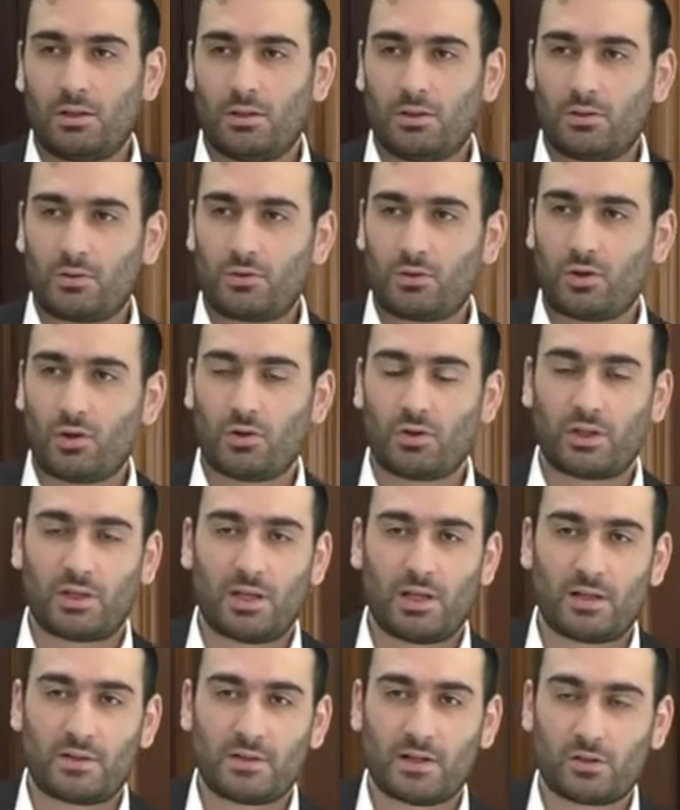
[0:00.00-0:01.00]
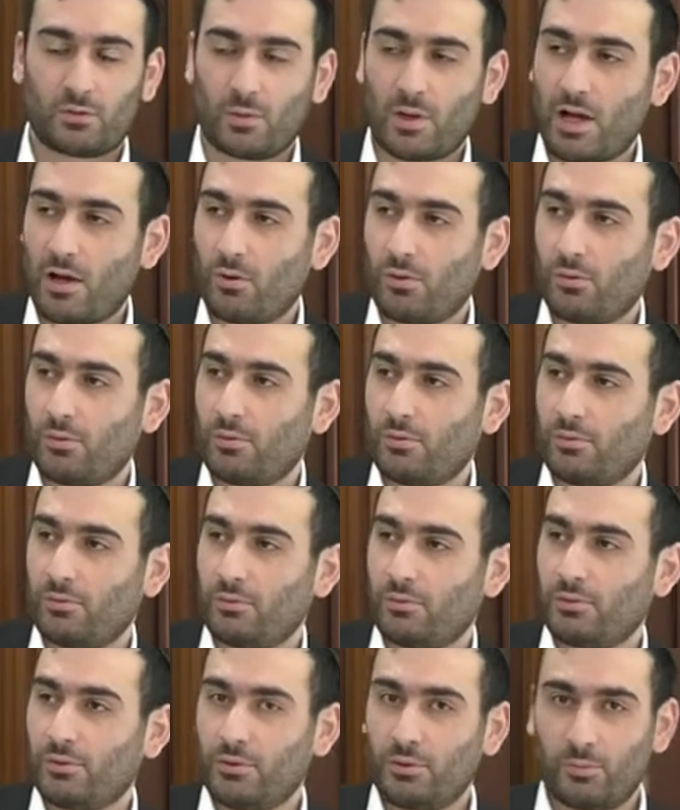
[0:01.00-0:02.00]
So the king says, "Wow,
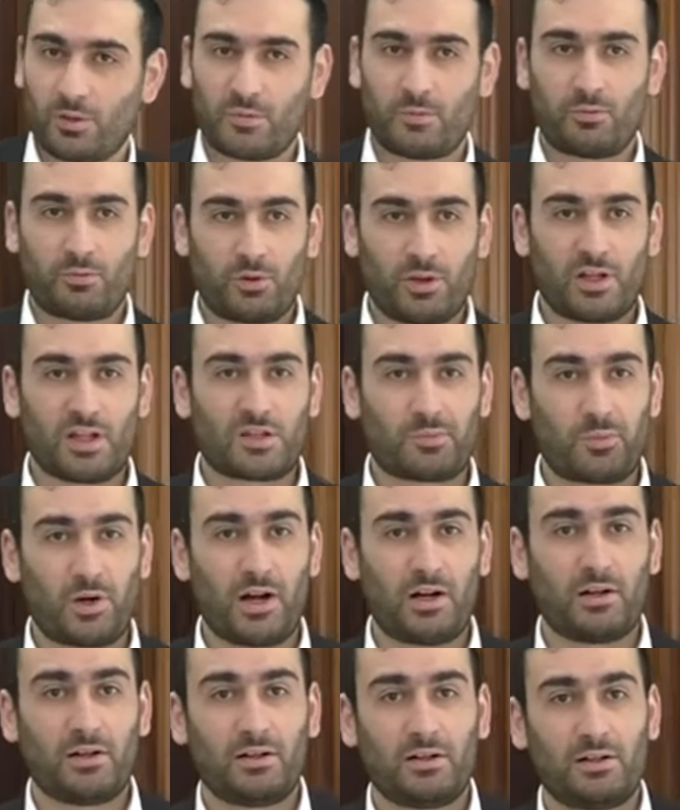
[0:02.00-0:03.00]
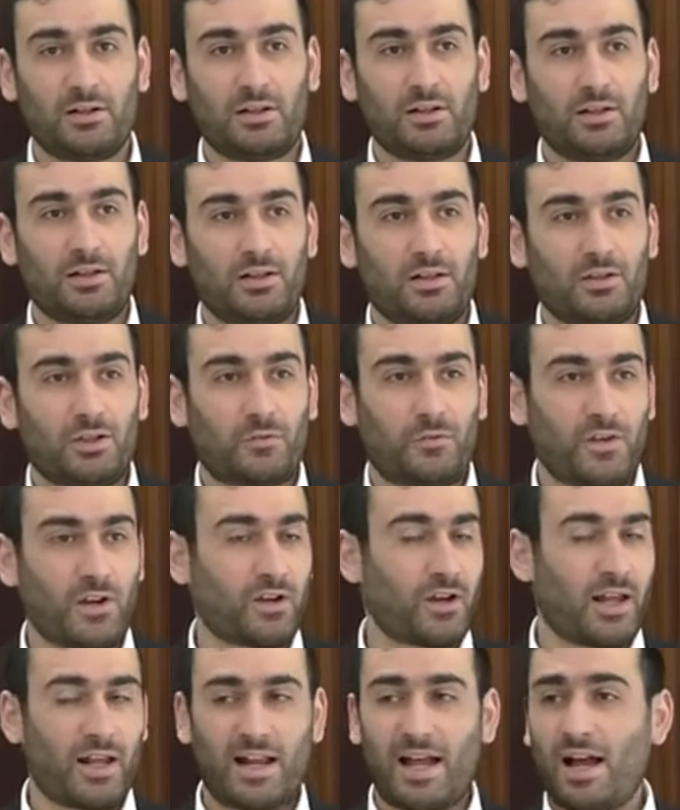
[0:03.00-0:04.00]
you must be really smart to
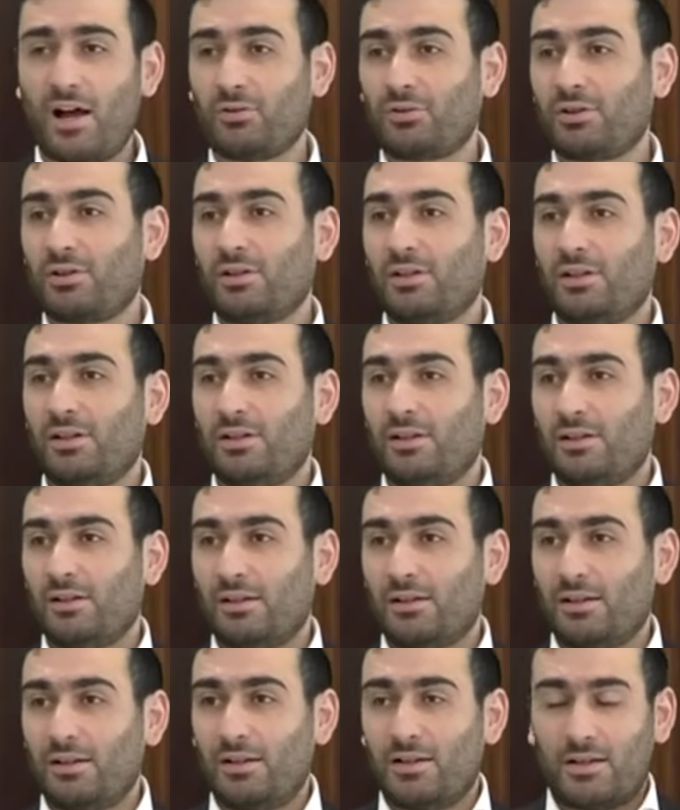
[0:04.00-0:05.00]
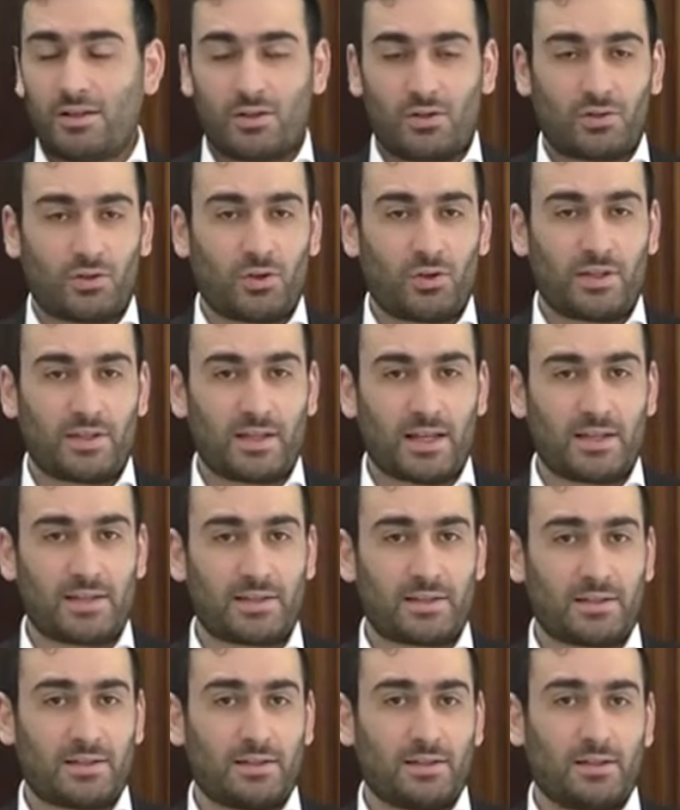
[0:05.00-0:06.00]
figure that out." So he
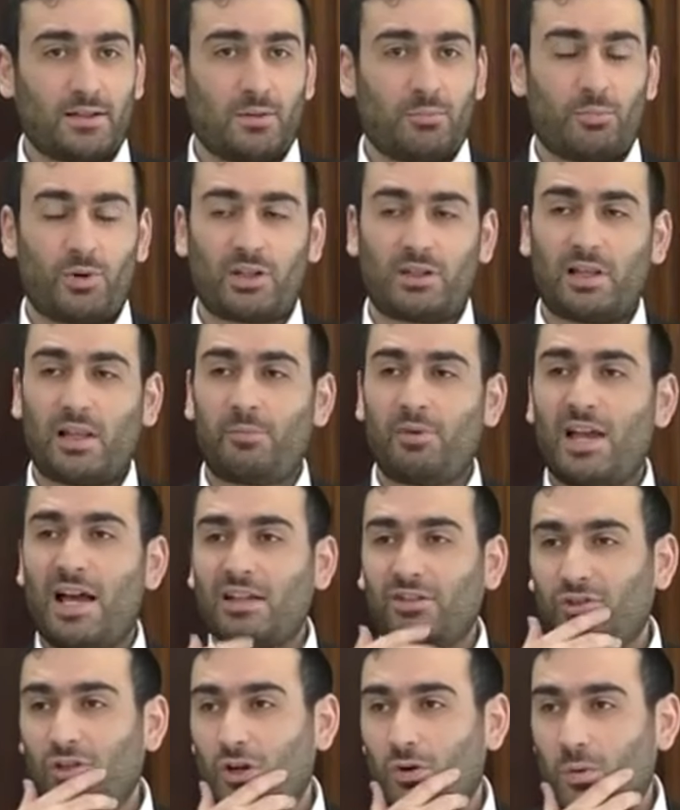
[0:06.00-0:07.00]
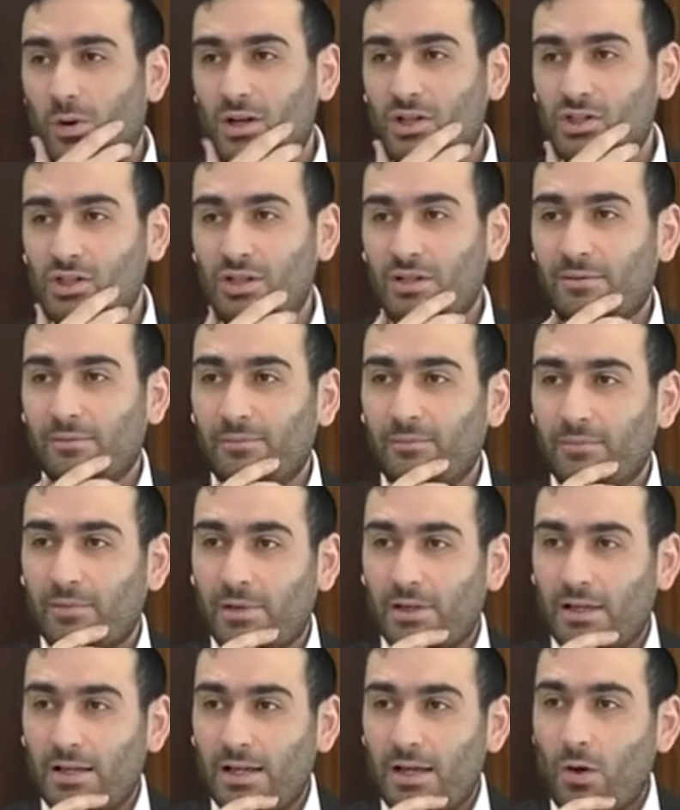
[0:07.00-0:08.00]
says, "But let me ask you a question."
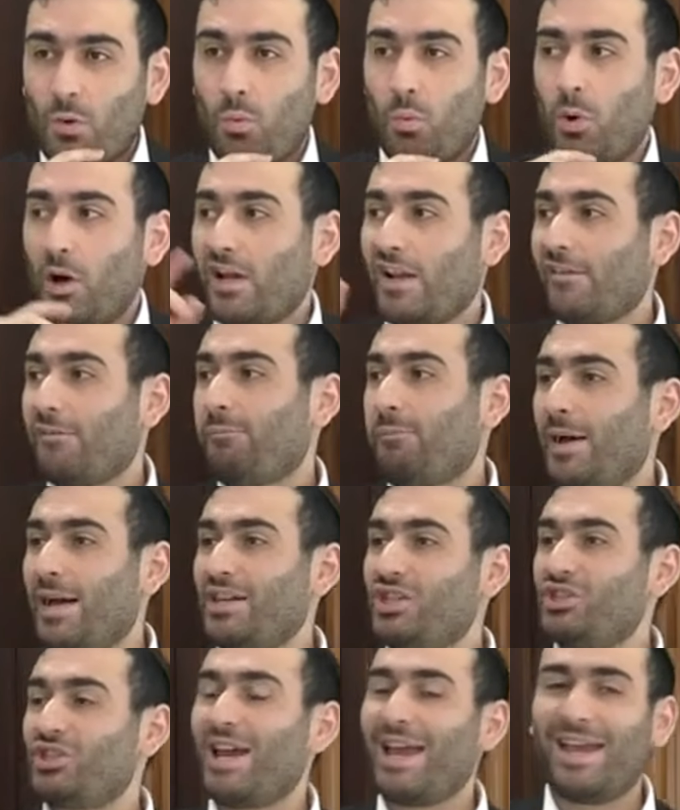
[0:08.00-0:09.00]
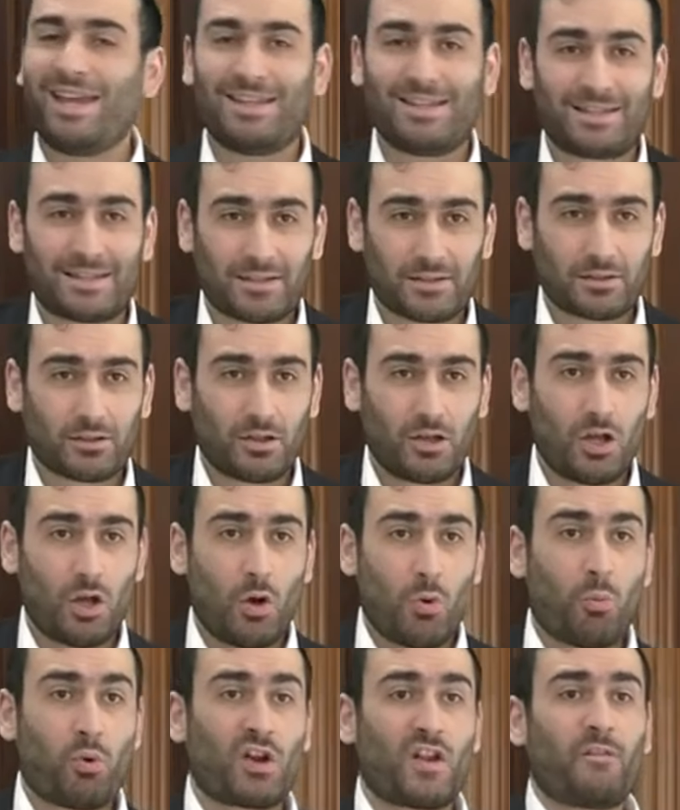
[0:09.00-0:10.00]
What if my shades
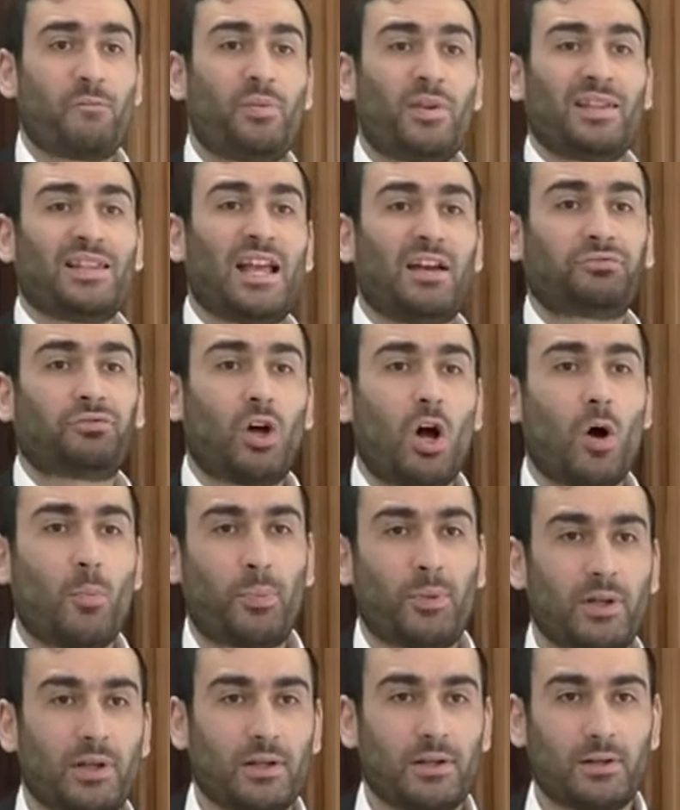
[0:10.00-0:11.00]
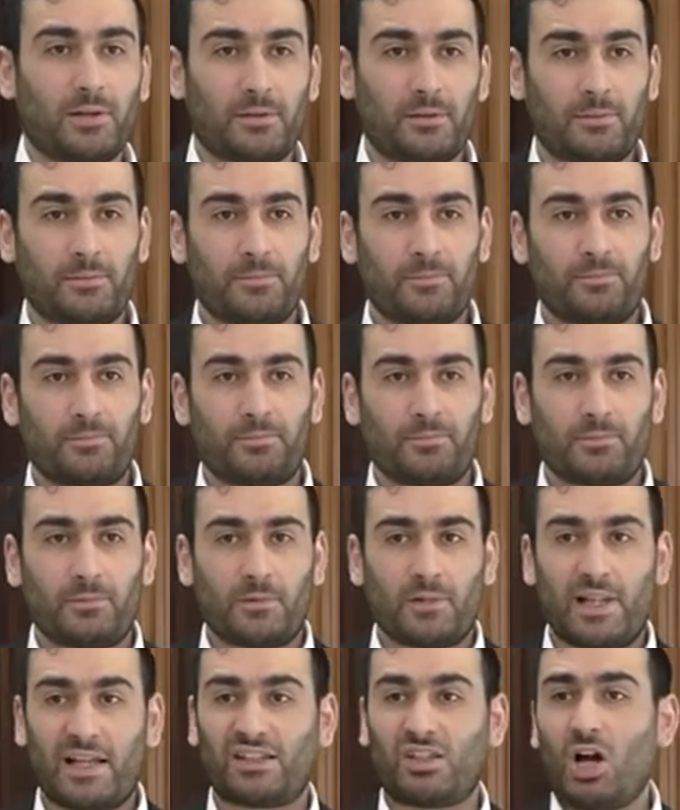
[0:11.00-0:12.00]
would have been left open,
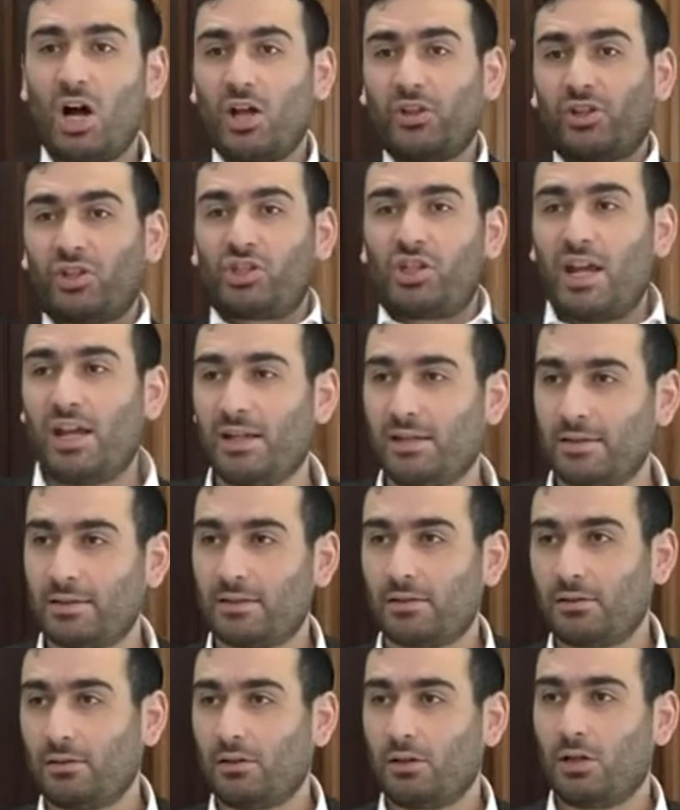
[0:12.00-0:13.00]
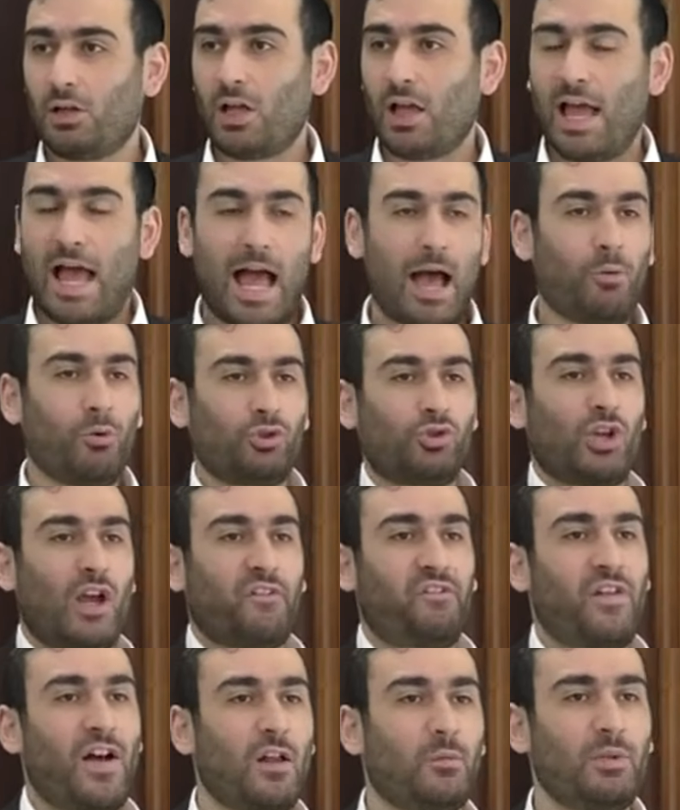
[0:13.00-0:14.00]
like the other shades? How would you
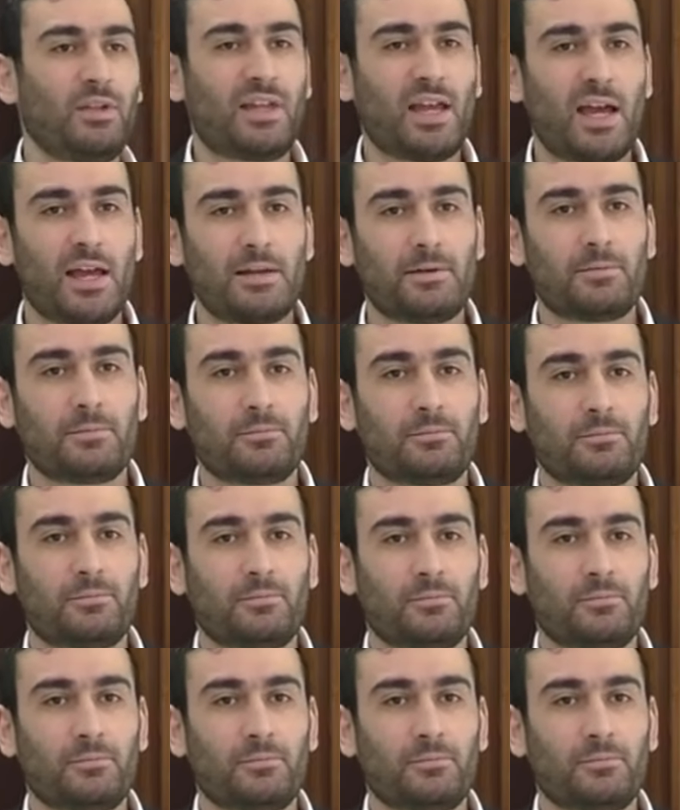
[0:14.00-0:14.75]
have found me then?